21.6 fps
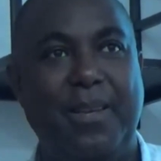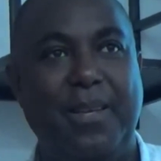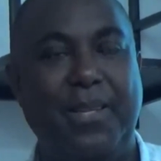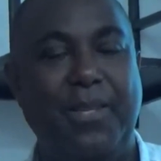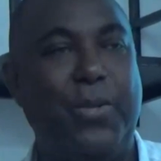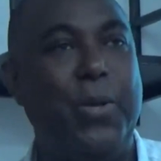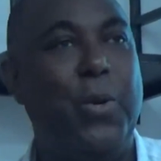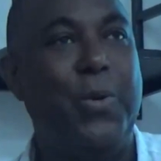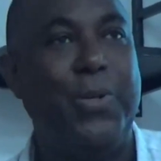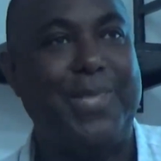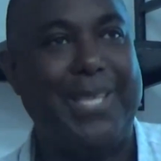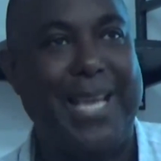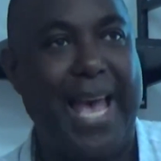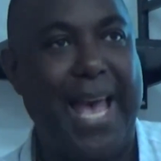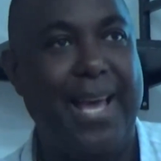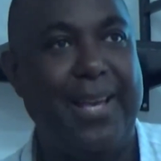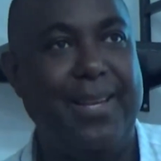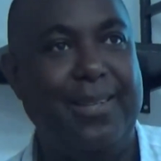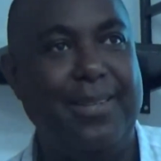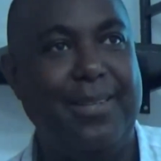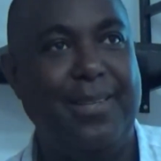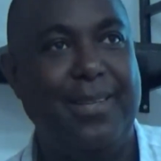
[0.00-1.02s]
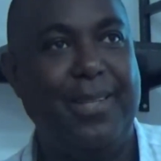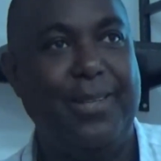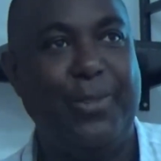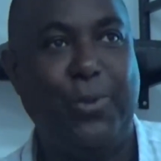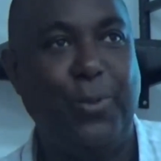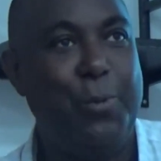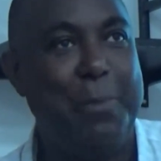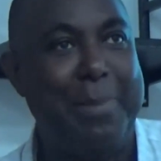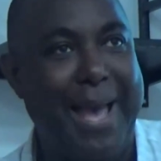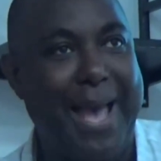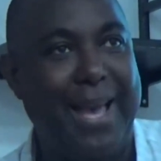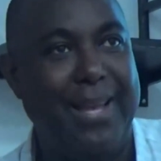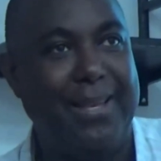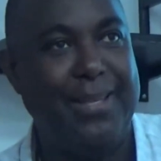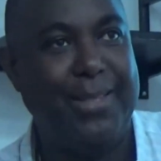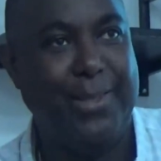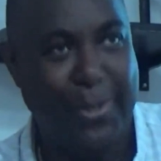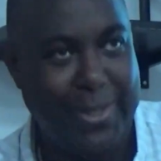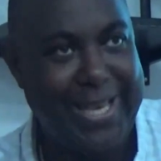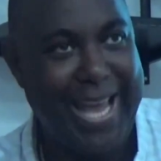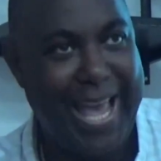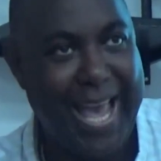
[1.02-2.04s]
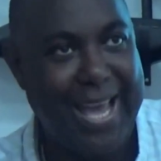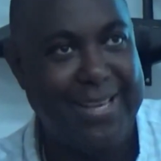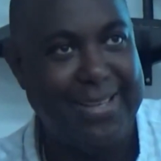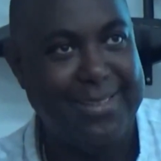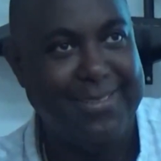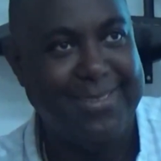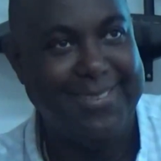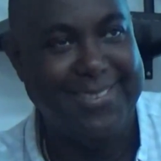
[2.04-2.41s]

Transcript: so sad, too bad, your dad."